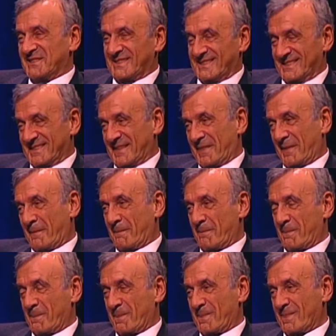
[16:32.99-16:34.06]
Um,
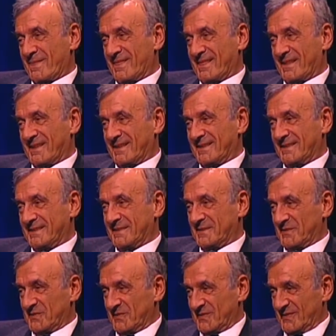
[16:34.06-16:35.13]
let's turn to,
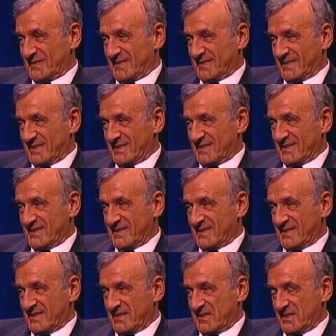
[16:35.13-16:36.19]
to the Middle East for a
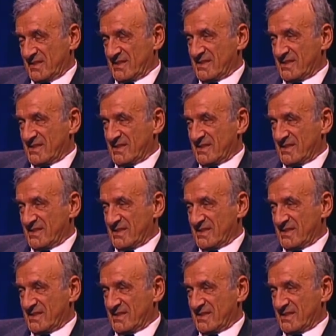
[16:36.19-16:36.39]
moment.